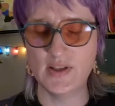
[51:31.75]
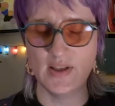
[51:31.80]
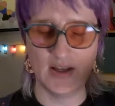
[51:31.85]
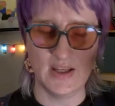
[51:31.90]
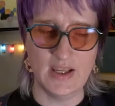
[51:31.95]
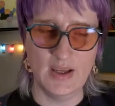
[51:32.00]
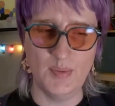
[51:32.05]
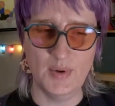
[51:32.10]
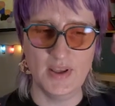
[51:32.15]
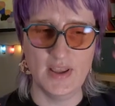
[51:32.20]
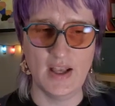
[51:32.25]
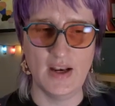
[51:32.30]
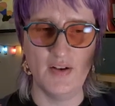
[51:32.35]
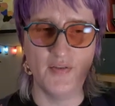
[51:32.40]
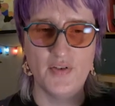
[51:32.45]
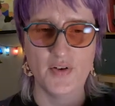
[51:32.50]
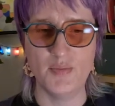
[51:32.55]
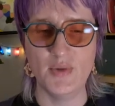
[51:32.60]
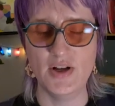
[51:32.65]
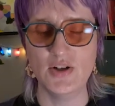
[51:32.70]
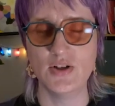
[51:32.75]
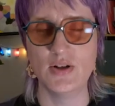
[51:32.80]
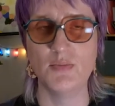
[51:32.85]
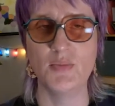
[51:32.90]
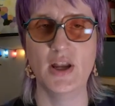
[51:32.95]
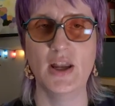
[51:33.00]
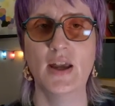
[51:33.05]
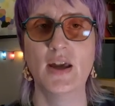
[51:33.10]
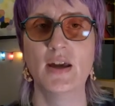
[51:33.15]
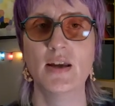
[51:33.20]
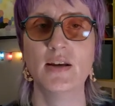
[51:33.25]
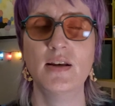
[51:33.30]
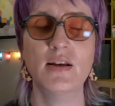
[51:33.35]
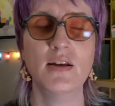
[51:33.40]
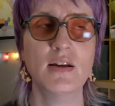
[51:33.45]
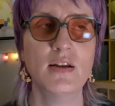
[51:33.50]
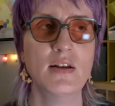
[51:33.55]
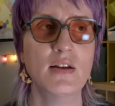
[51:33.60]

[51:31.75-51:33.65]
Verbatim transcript: like keeping that information in my head